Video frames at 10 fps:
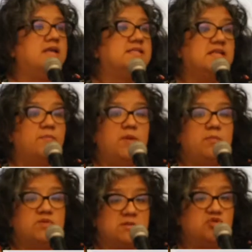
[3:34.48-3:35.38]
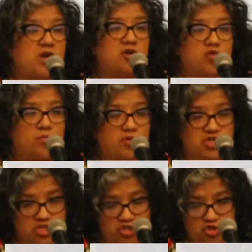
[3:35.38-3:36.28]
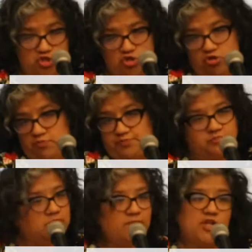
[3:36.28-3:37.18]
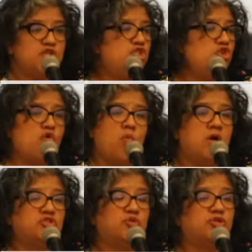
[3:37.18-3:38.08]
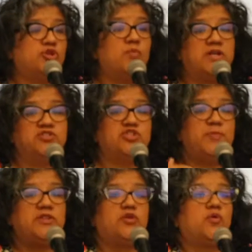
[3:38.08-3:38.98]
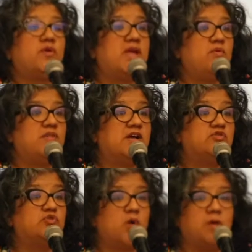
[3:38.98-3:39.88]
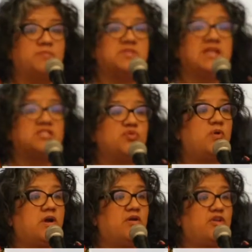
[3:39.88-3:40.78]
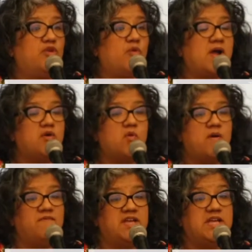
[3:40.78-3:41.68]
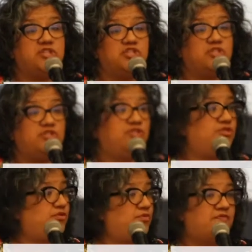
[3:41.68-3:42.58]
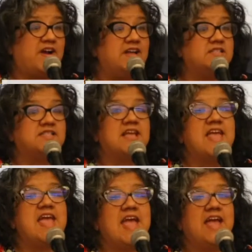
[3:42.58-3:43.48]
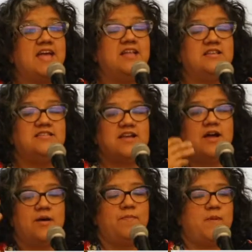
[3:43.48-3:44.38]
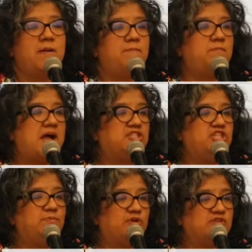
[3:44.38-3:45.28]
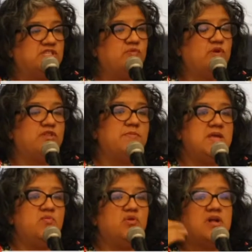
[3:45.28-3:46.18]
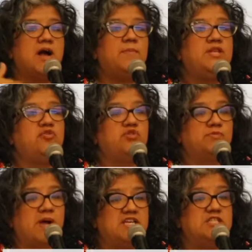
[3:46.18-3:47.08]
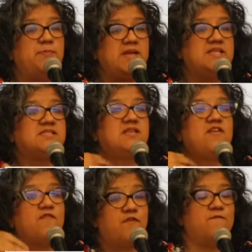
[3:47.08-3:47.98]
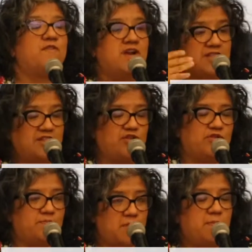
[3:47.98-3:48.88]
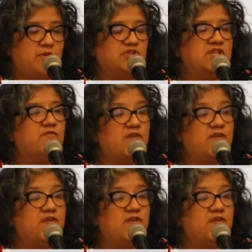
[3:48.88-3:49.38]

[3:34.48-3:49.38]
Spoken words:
Some strata corporations don't want short-term rentals, but they're okay with house swaps. That's where, you know, I go on vacation to France and a matching person with me will come and use my space from France, like they're a person in